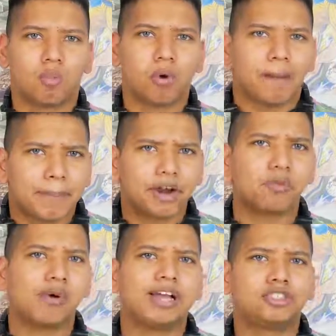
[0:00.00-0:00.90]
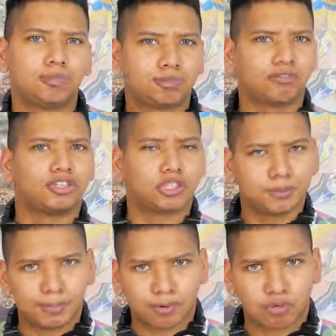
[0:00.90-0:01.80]
What better way to prove those
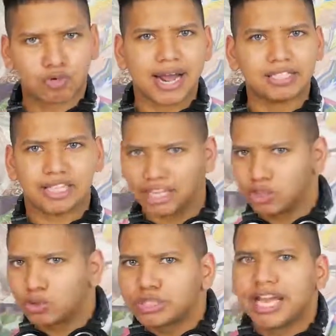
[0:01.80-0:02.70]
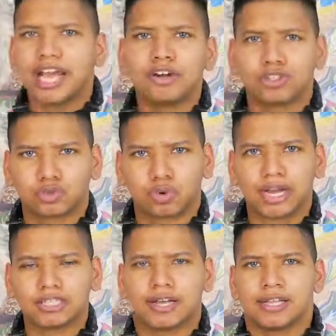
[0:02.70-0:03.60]
people right and those haters
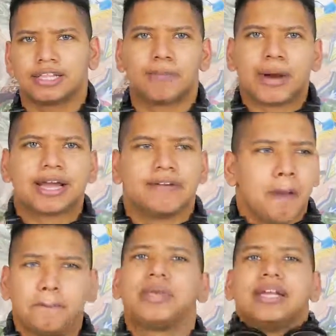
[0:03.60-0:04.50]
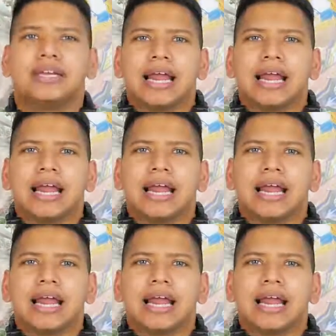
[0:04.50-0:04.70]
right than by being